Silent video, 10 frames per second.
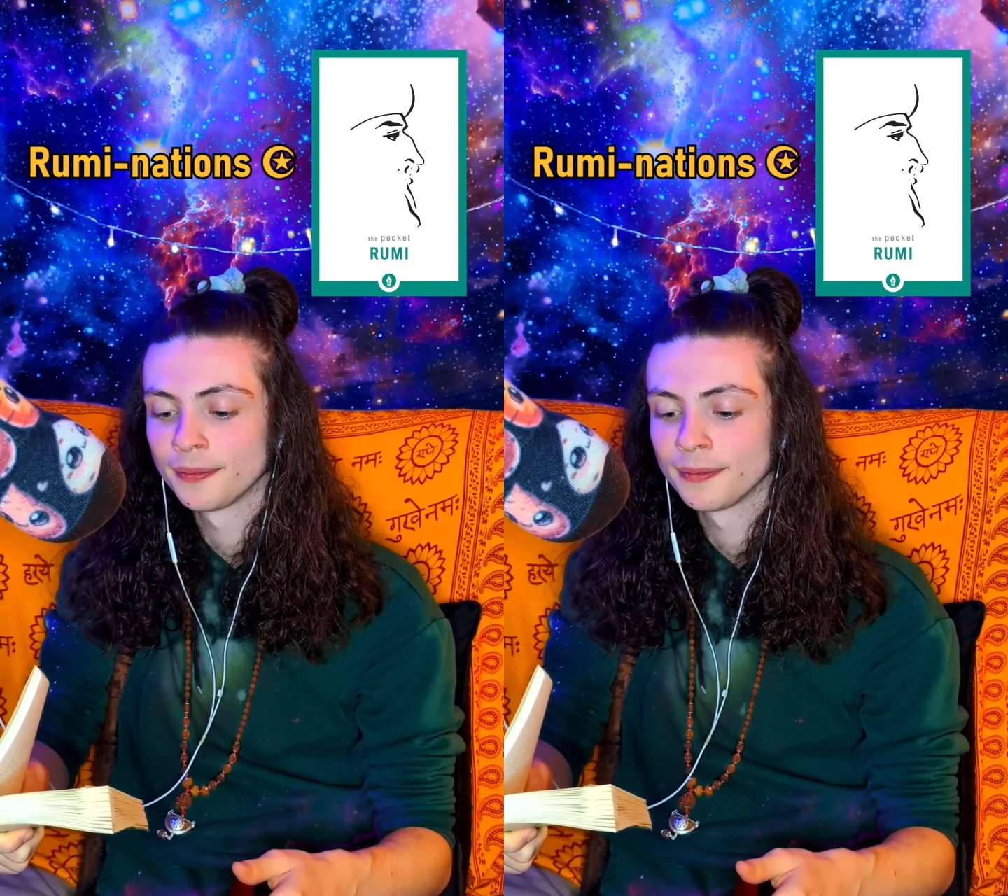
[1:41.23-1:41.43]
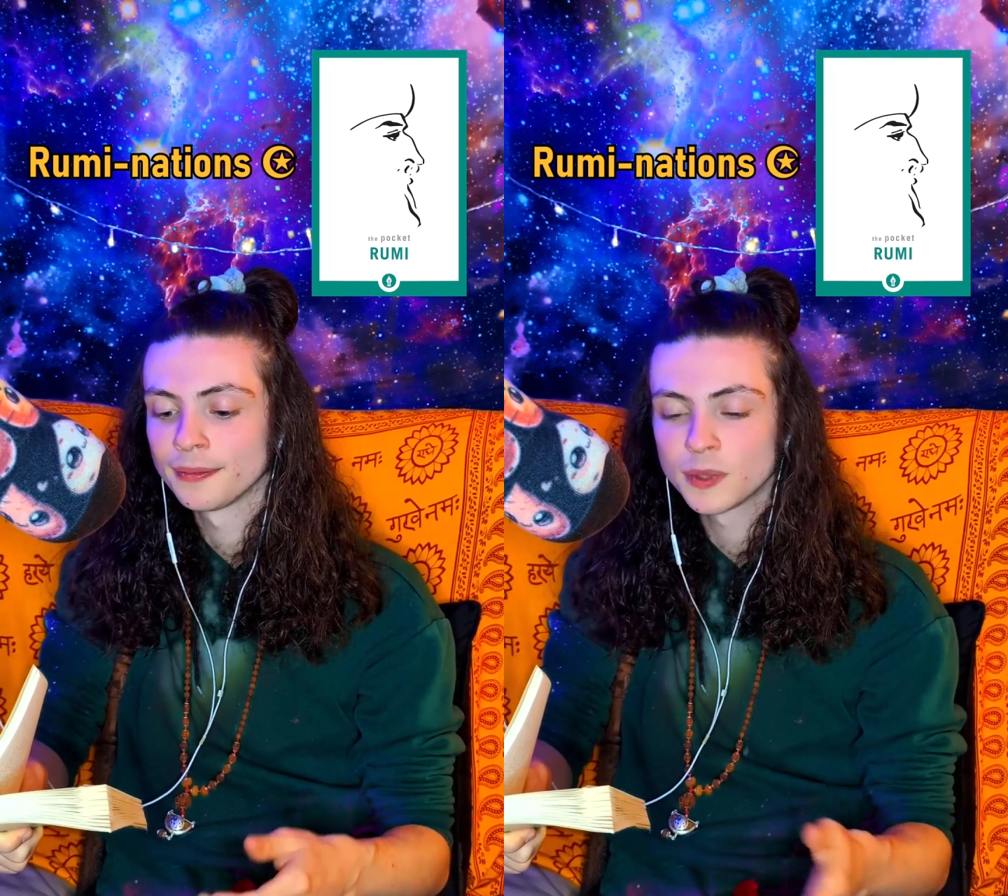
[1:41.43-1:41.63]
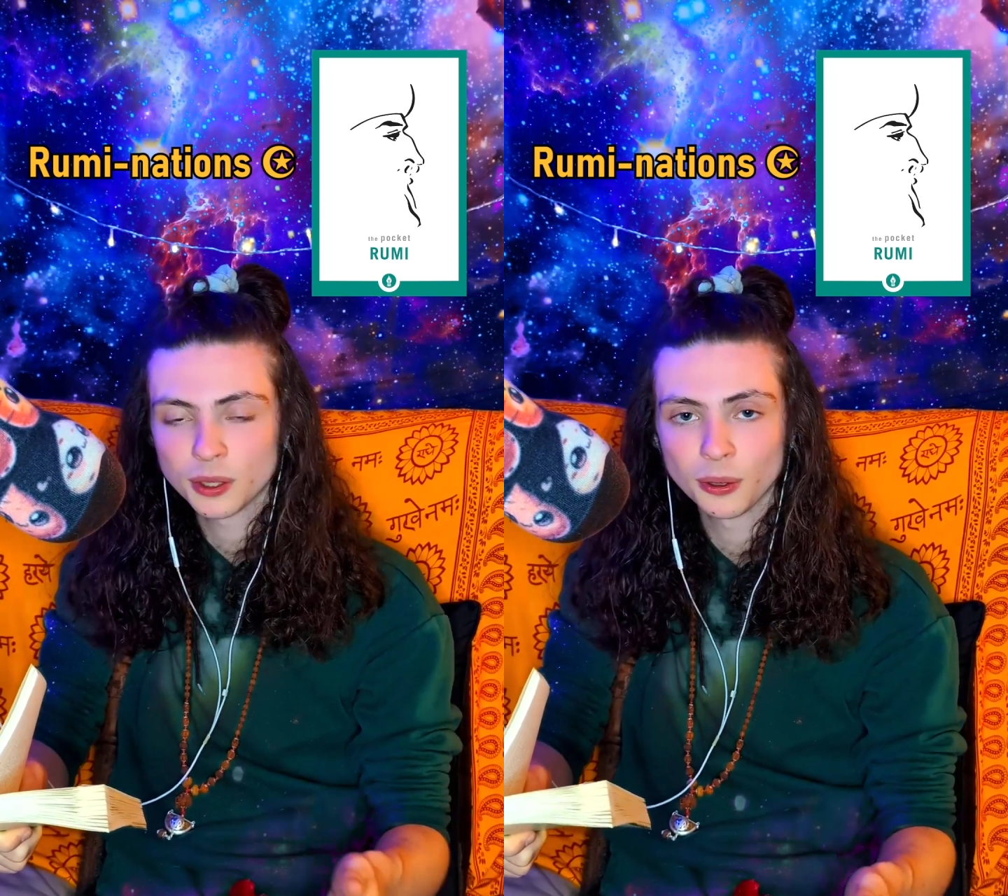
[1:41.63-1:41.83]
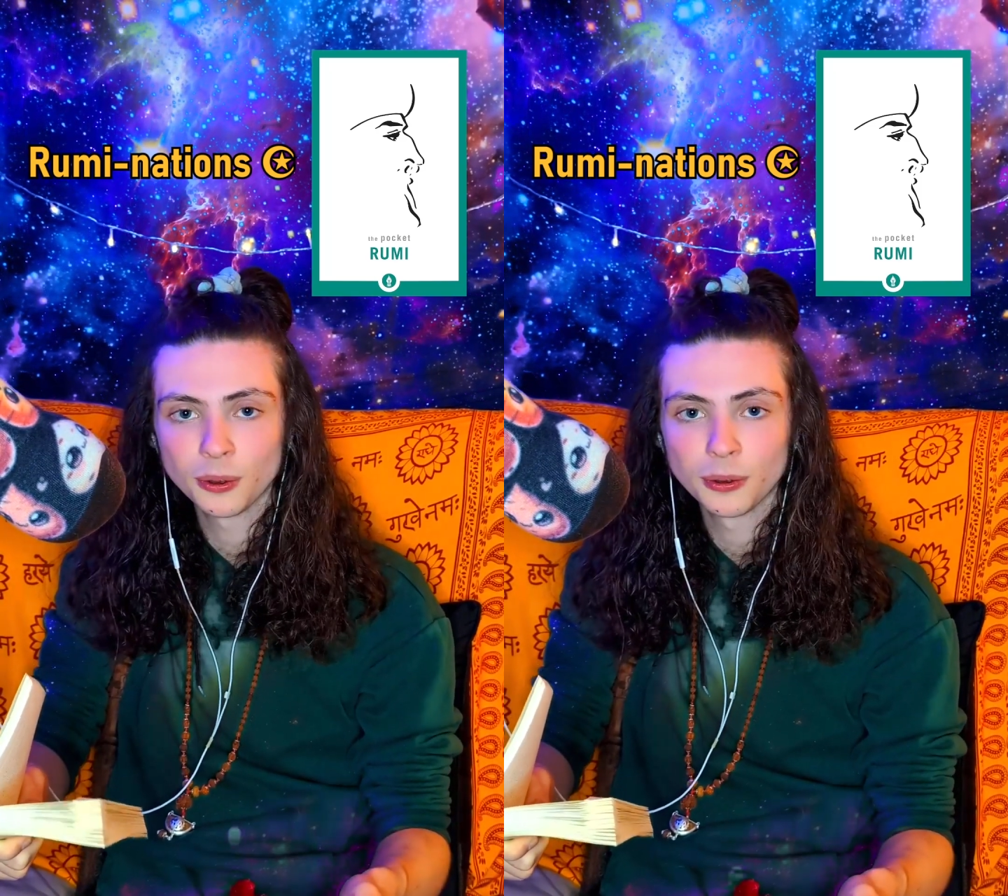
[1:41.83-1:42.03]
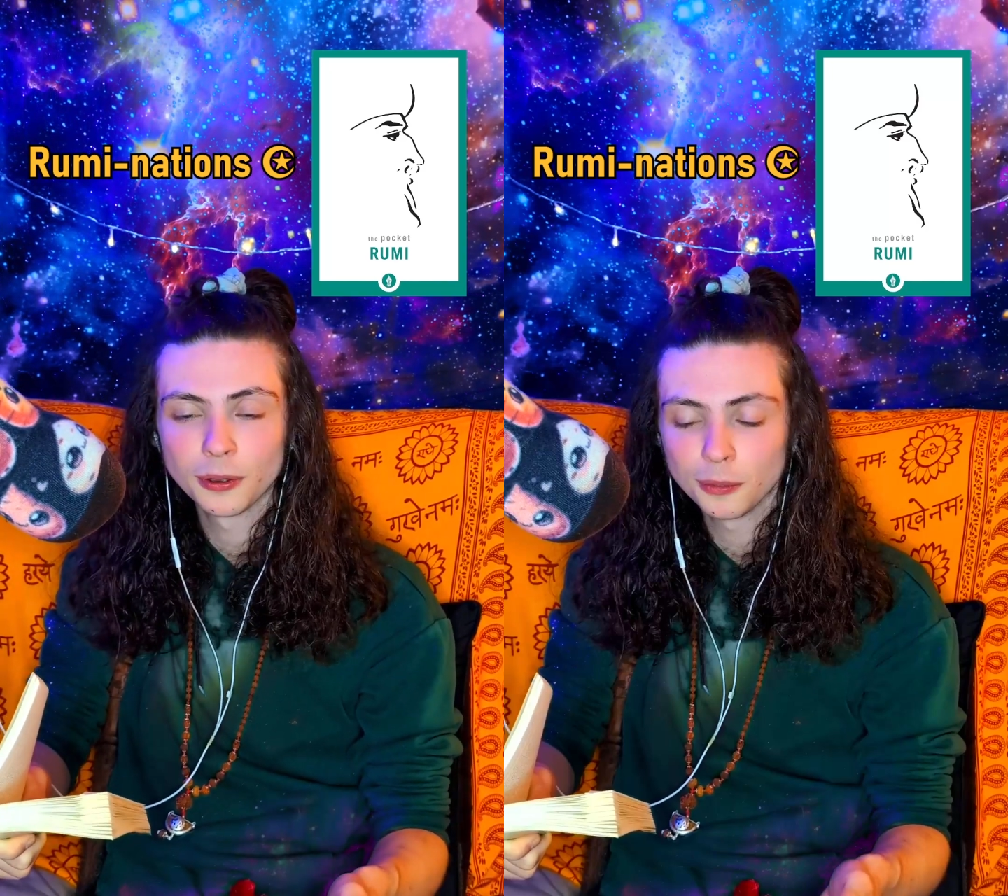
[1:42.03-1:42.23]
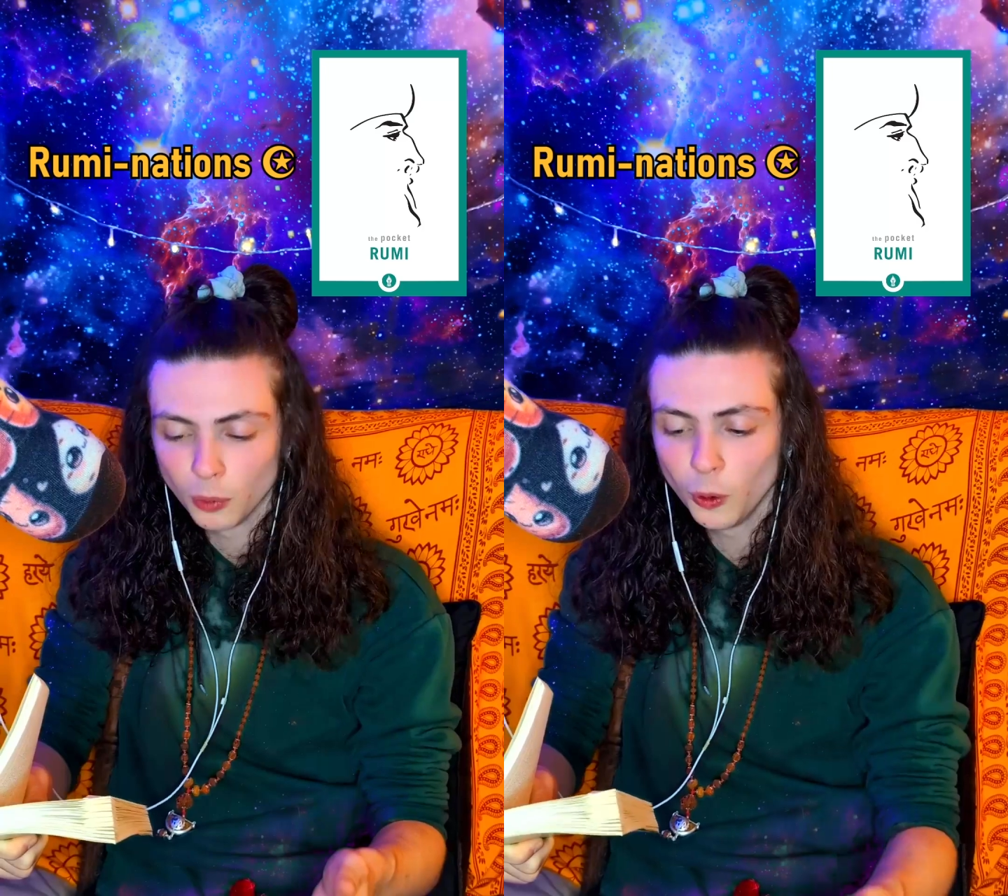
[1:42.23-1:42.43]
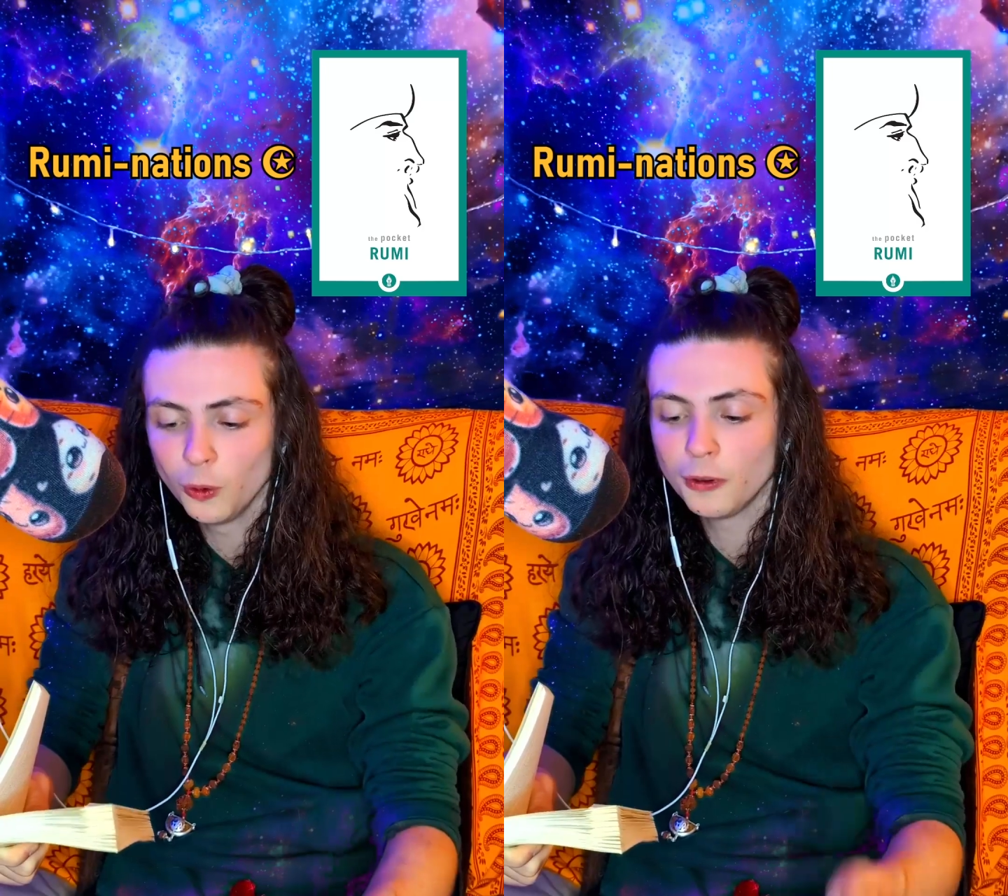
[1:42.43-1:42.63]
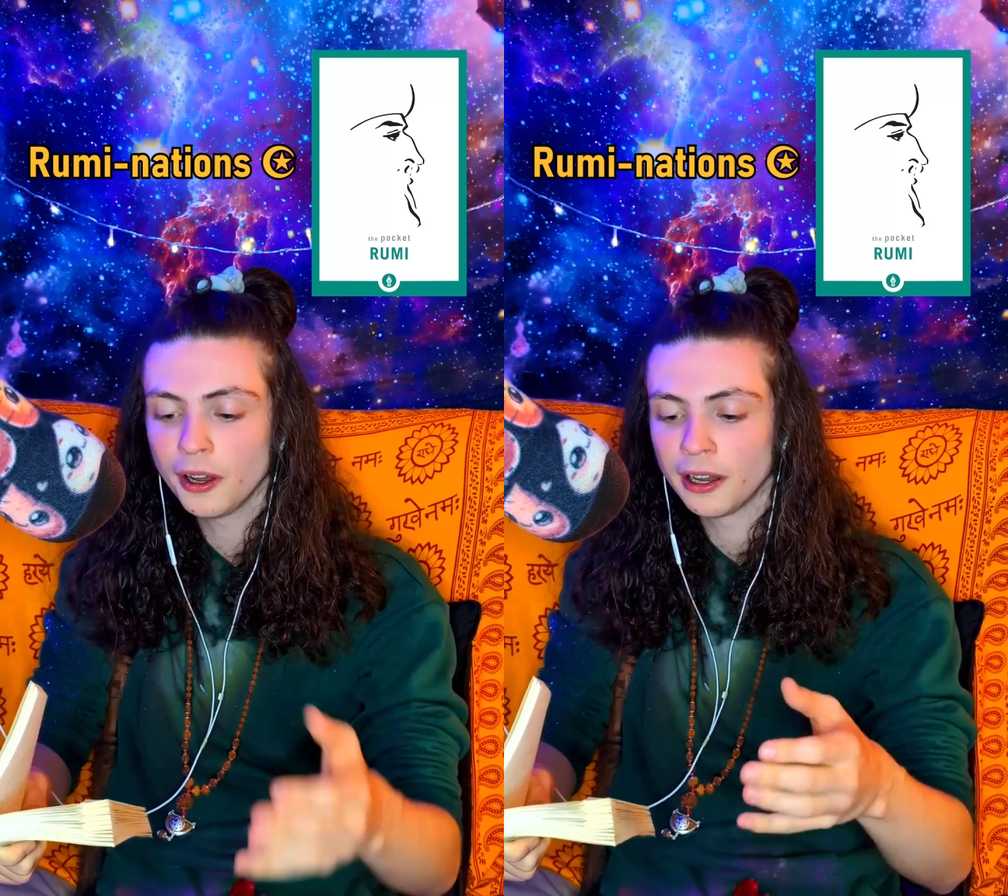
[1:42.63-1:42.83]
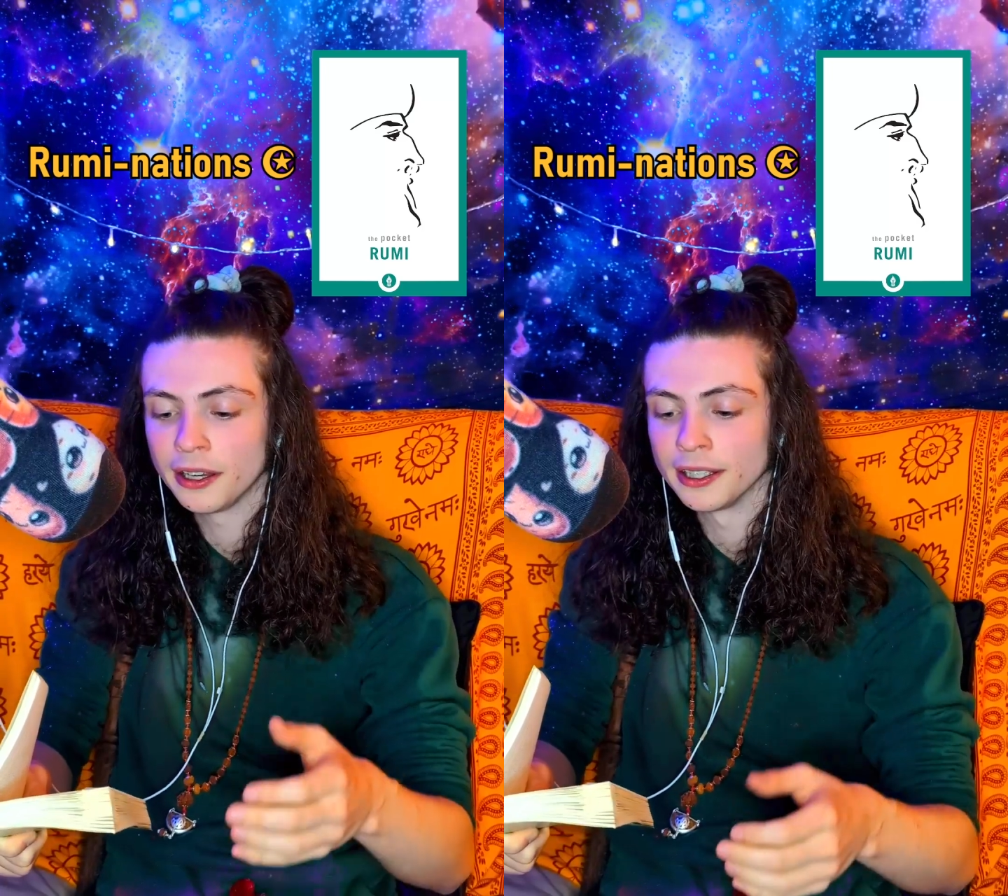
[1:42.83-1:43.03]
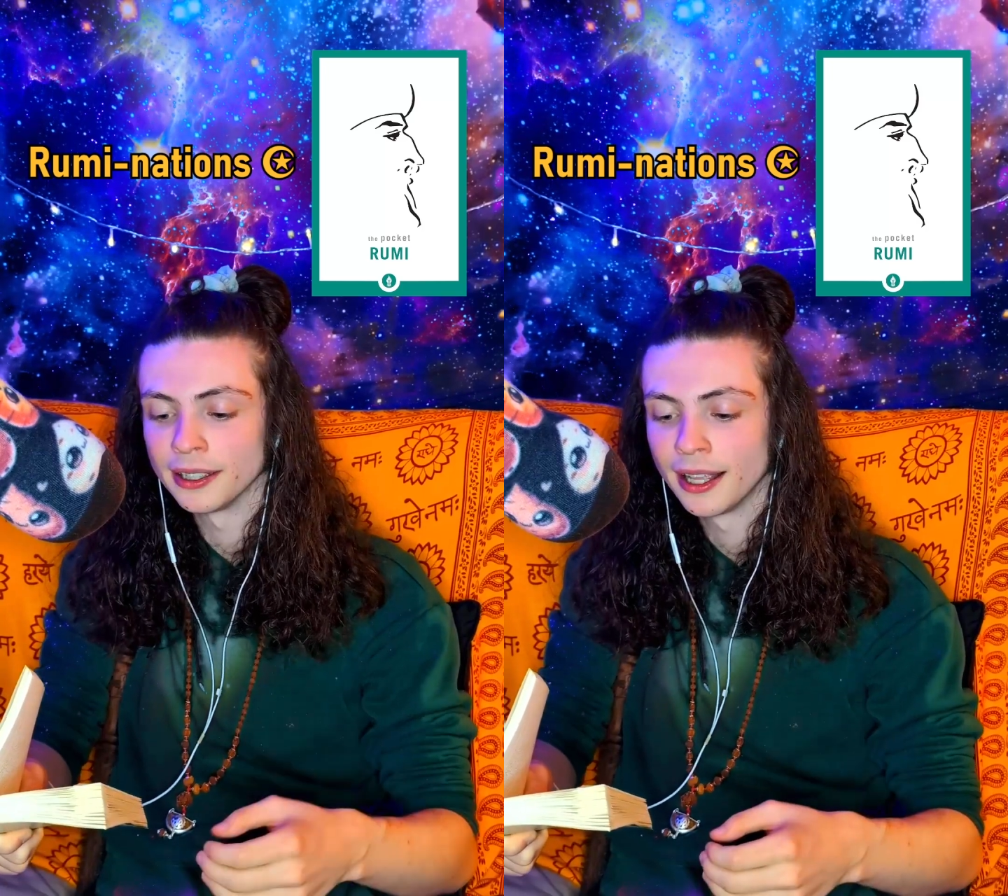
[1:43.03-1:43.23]
So move
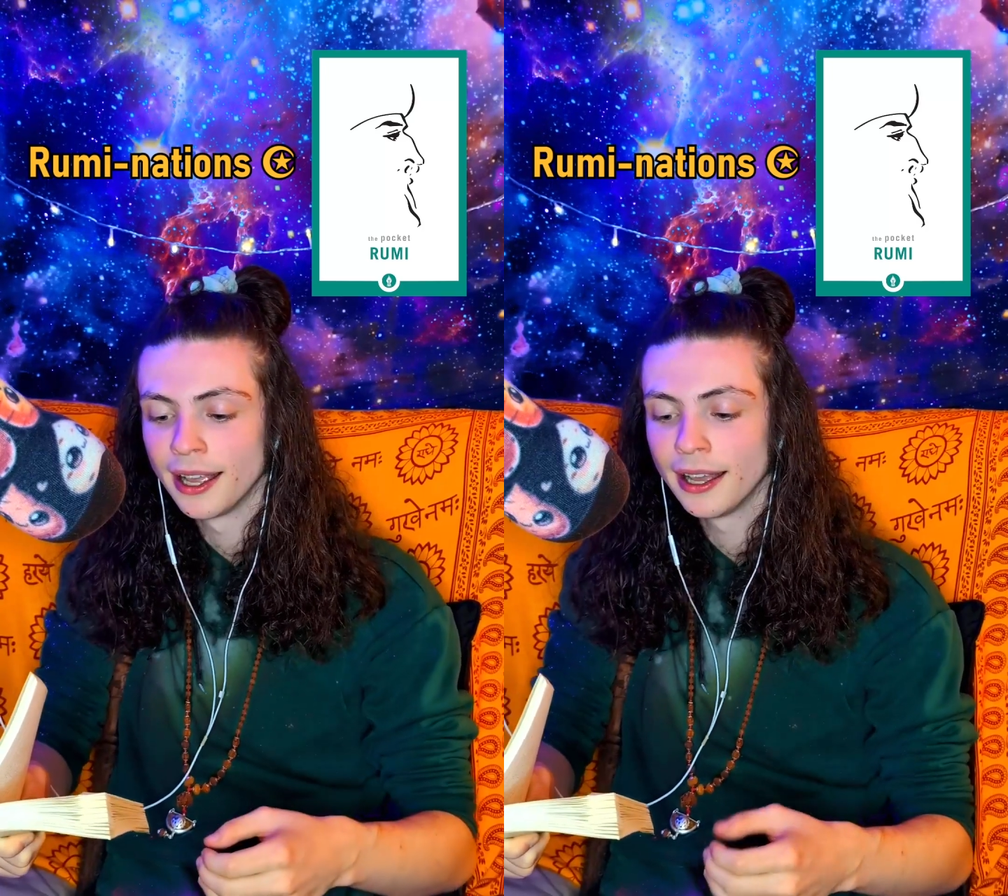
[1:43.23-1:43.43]
on,